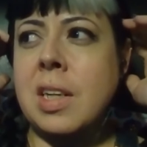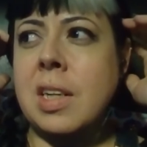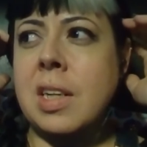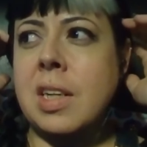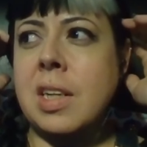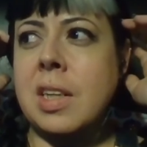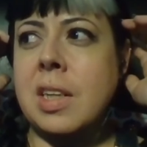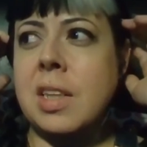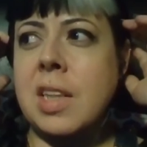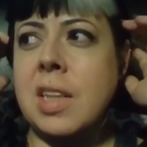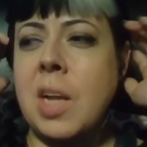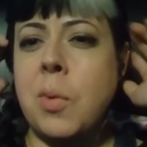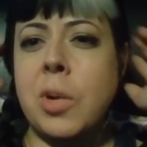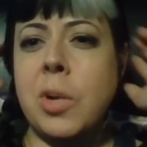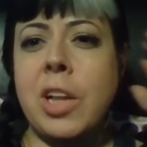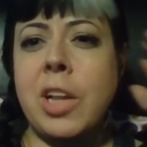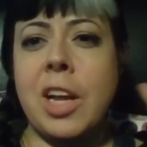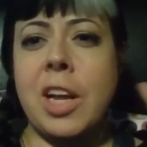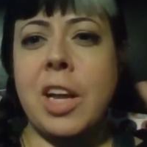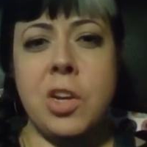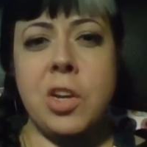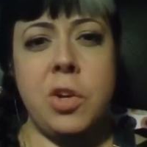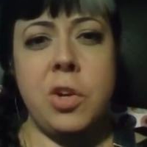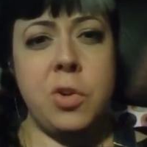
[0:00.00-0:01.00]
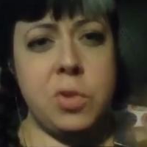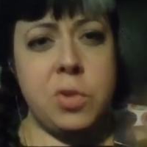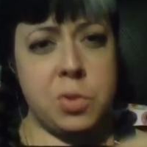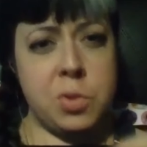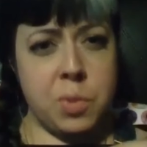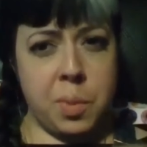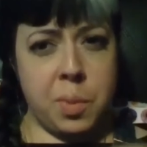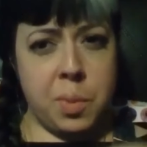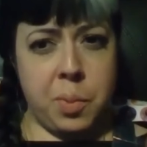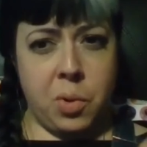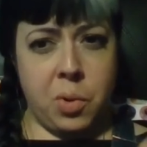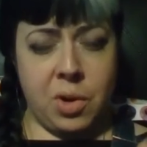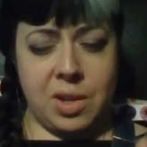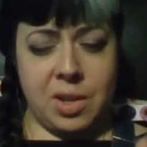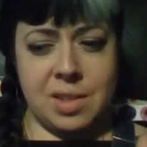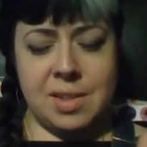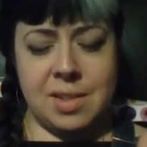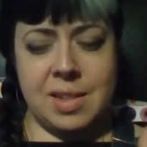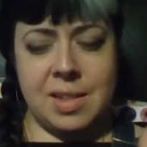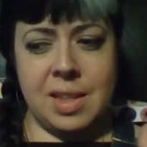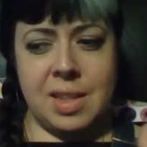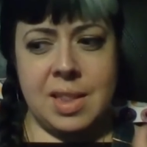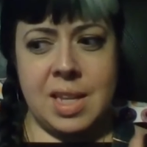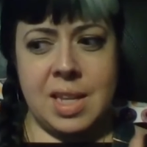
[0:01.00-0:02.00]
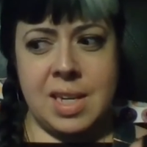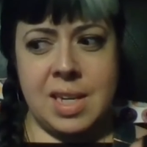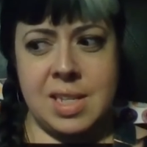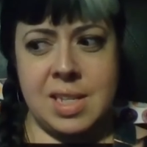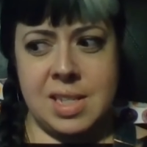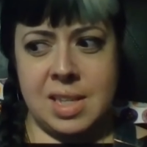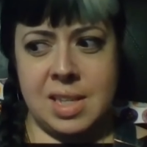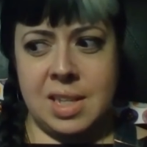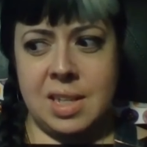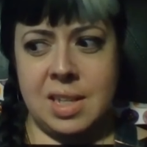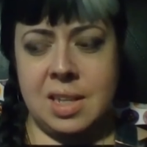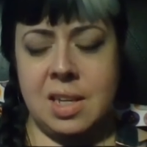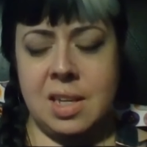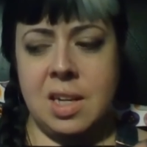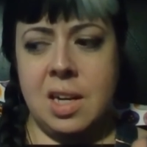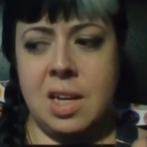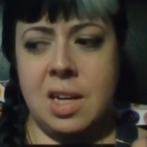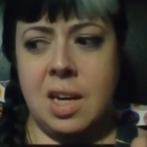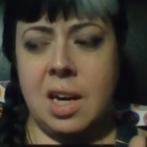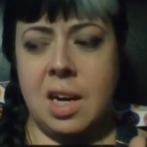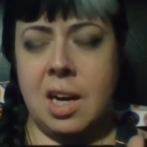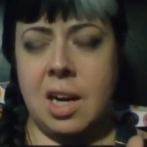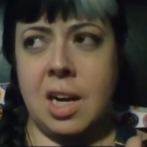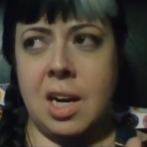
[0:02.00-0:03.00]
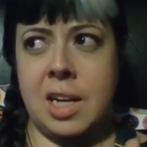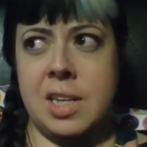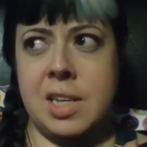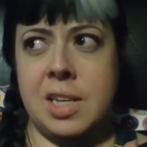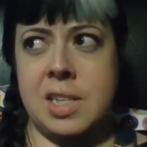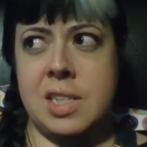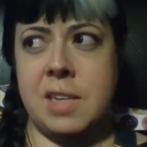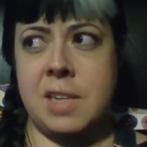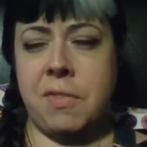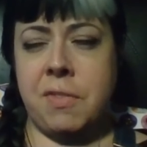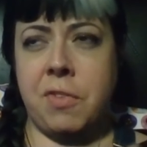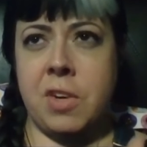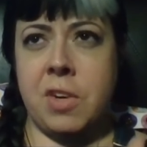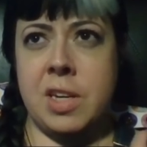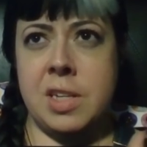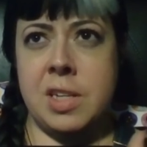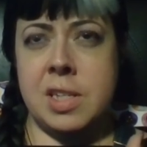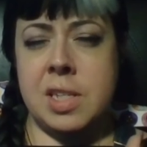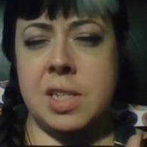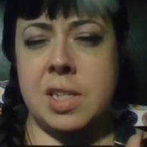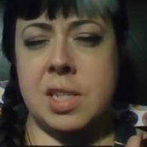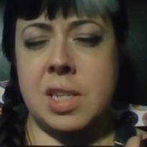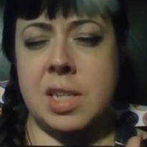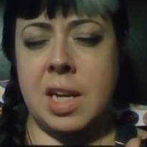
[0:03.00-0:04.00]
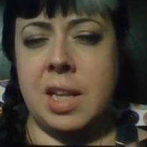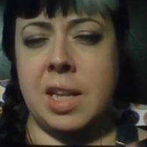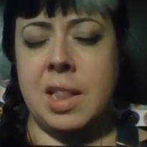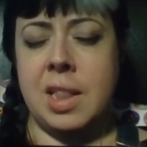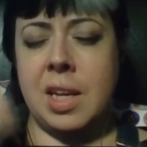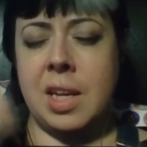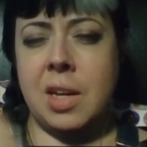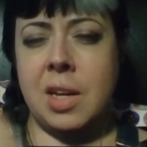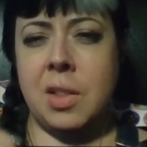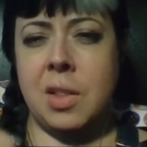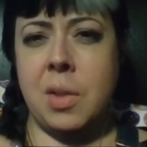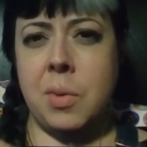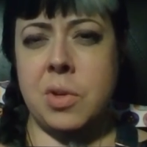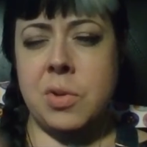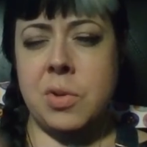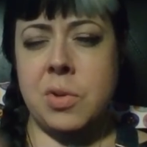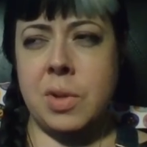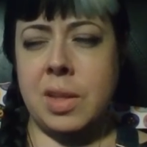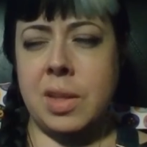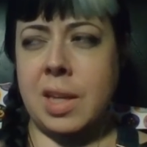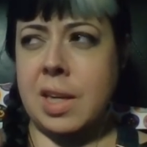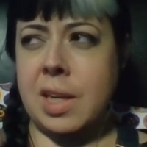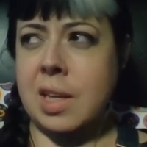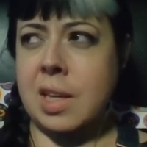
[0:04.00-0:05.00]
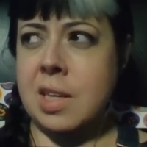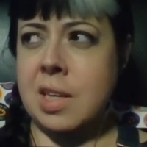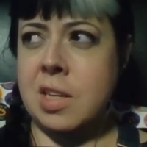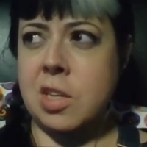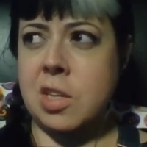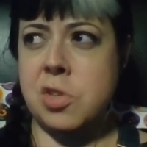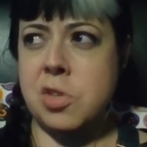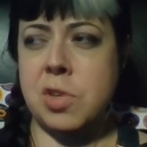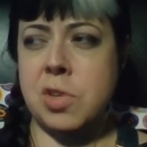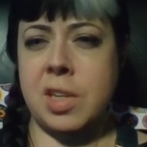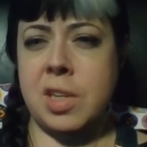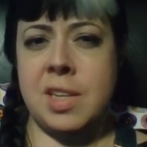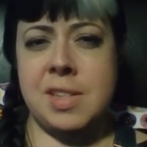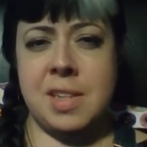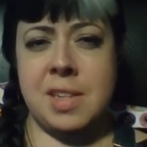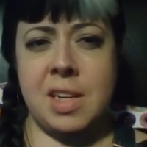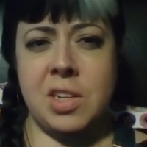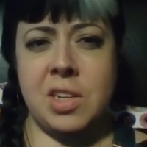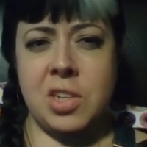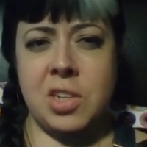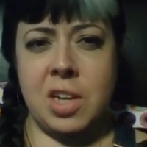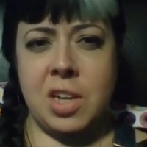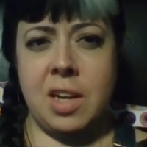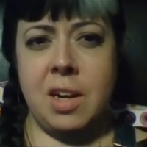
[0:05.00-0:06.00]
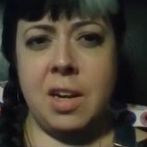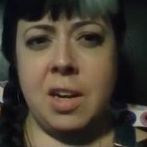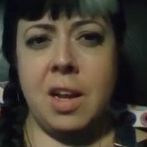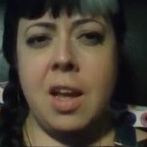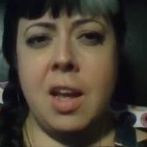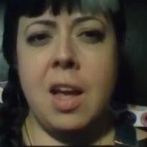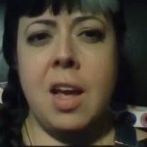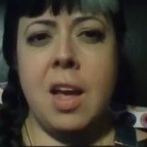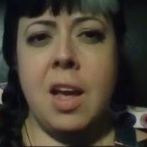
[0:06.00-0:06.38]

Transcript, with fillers: they were like news reports that they did on different i think they were doing like industrialization